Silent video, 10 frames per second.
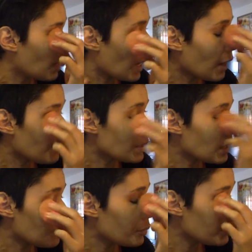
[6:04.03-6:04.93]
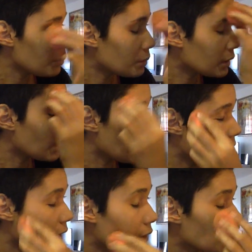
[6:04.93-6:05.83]
I have it separate, but I
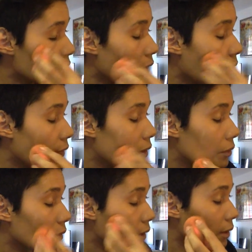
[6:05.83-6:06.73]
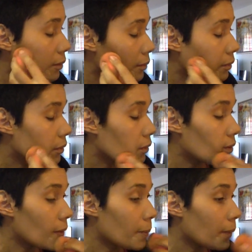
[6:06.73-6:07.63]
also have it on
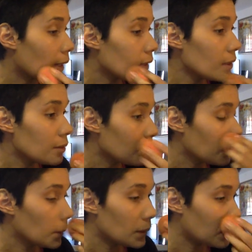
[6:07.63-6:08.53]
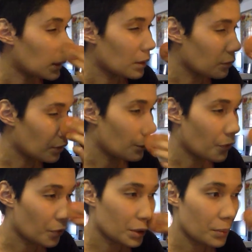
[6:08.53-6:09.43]
the palette, the
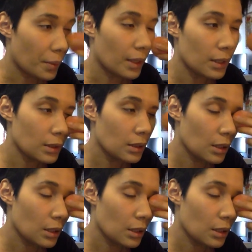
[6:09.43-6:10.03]
Rainforest palette.